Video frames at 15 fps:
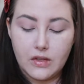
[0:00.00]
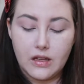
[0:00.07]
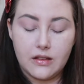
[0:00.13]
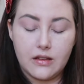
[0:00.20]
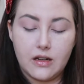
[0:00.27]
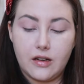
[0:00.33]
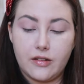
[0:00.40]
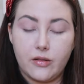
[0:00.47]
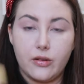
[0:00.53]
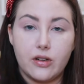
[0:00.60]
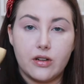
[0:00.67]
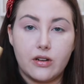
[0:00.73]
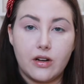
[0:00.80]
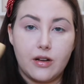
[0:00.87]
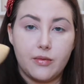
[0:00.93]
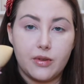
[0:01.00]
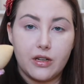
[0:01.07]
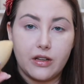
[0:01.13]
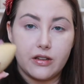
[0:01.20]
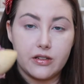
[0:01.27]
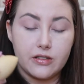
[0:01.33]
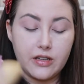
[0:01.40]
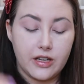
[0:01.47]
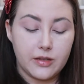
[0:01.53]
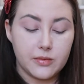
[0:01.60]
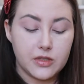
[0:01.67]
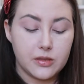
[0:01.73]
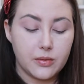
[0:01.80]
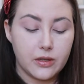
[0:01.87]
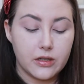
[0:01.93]
And then I'm going to grab another
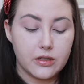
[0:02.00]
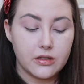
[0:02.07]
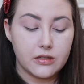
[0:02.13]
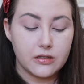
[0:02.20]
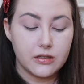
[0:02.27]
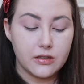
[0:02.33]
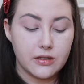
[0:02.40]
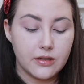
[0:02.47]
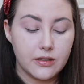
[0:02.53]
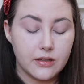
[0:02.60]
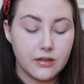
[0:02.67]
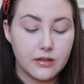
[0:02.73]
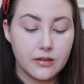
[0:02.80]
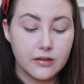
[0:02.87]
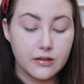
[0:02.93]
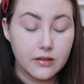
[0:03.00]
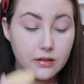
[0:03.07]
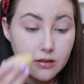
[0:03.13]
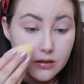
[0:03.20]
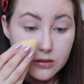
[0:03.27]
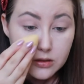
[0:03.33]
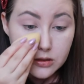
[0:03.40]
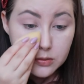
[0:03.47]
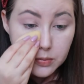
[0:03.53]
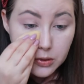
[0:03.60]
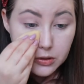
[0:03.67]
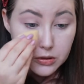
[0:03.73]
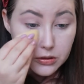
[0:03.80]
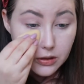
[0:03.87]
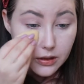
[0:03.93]
damp sponge and just
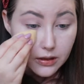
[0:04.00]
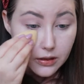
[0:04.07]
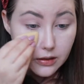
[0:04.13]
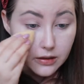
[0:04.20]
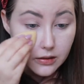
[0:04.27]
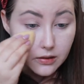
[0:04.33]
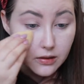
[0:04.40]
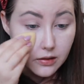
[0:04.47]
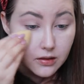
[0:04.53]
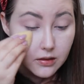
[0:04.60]
push that in.